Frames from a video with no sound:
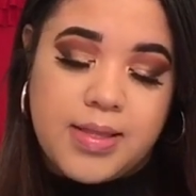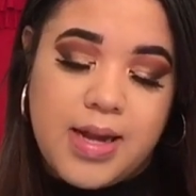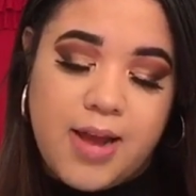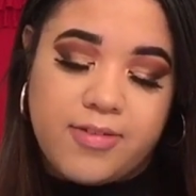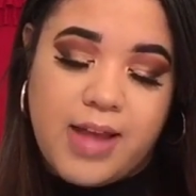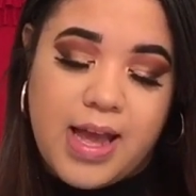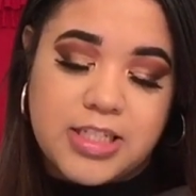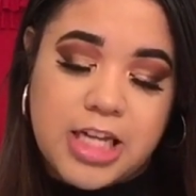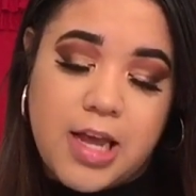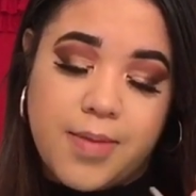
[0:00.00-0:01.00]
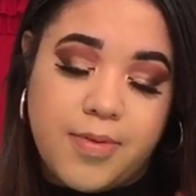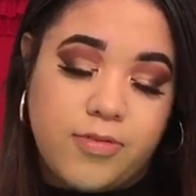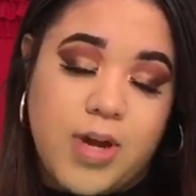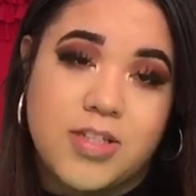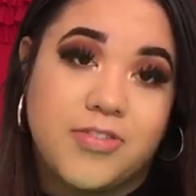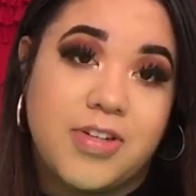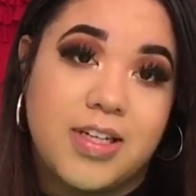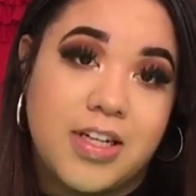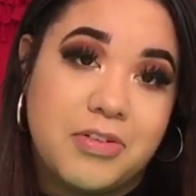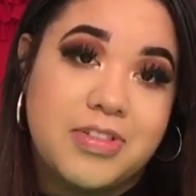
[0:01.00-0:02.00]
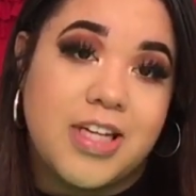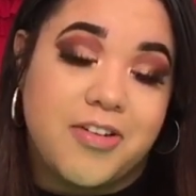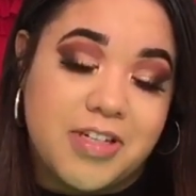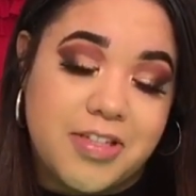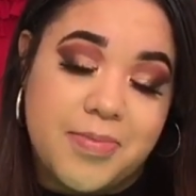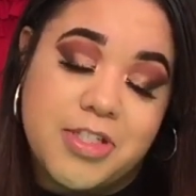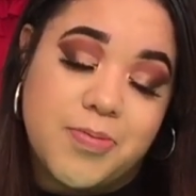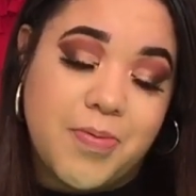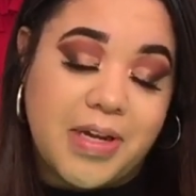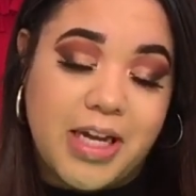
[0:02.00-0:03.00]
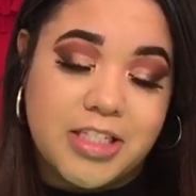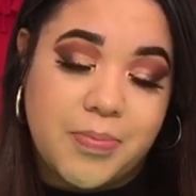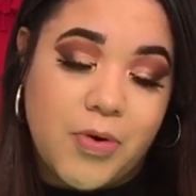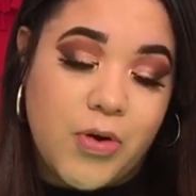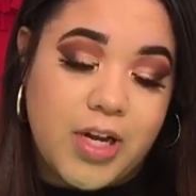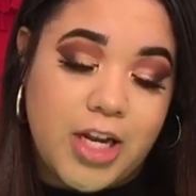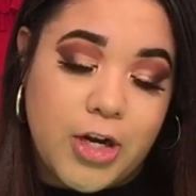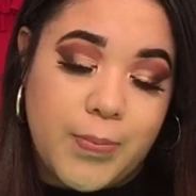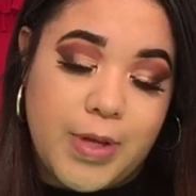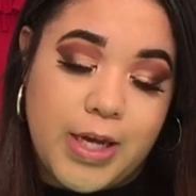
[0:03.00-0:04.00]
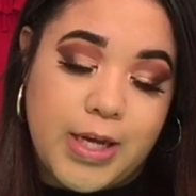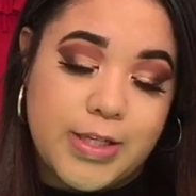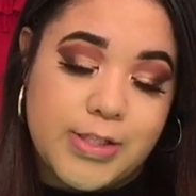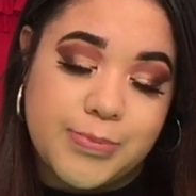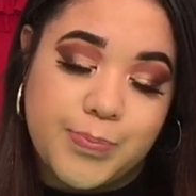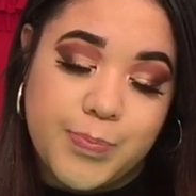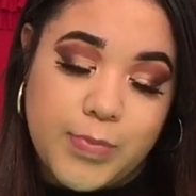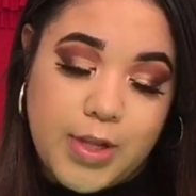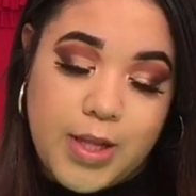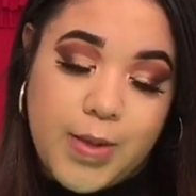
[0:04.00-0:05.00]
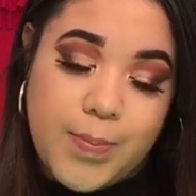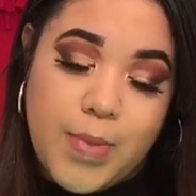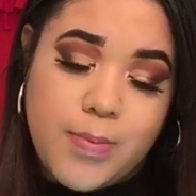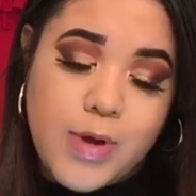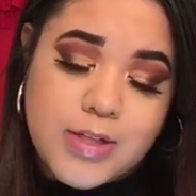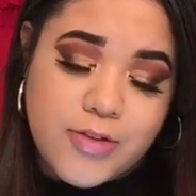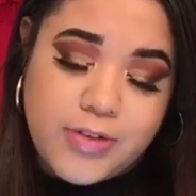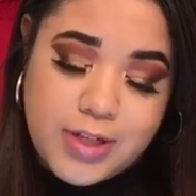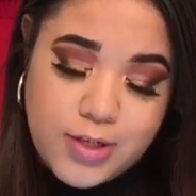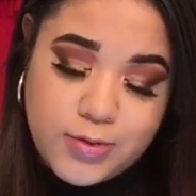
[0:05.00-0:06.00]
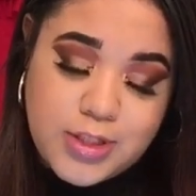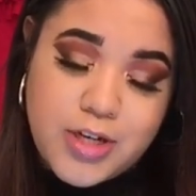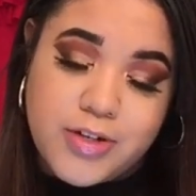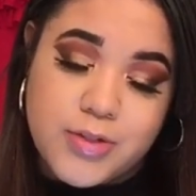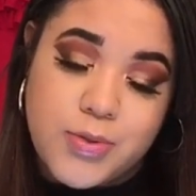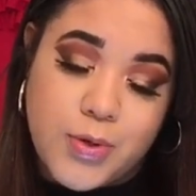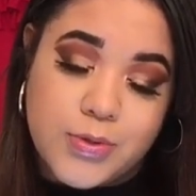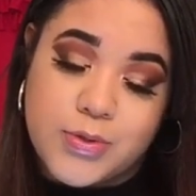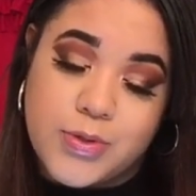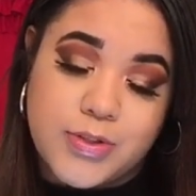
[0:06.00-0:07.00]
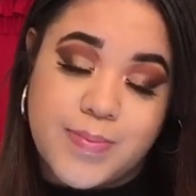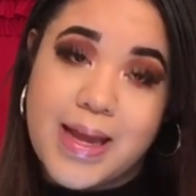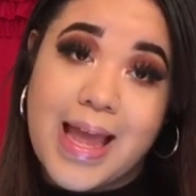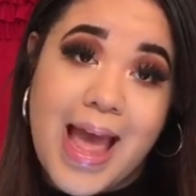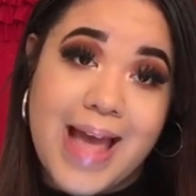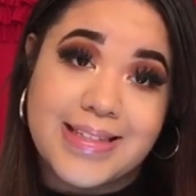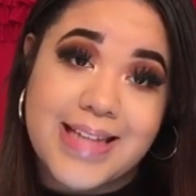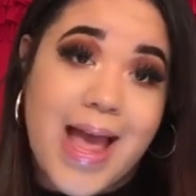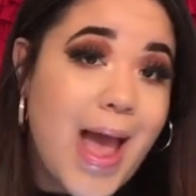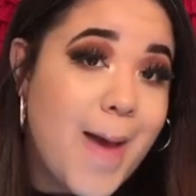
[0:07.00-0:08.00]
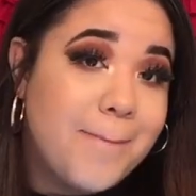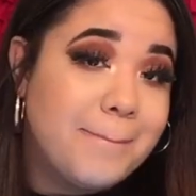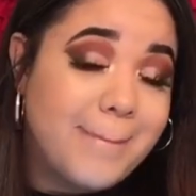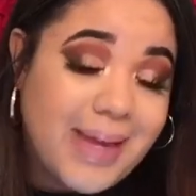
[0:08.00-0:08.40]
Then I have Cash App. If you guys are feeling a little generous, I'm gonna just put my Cash App on here because maybe you guys are feeling a little generous. Who knows? So there's my Cash App.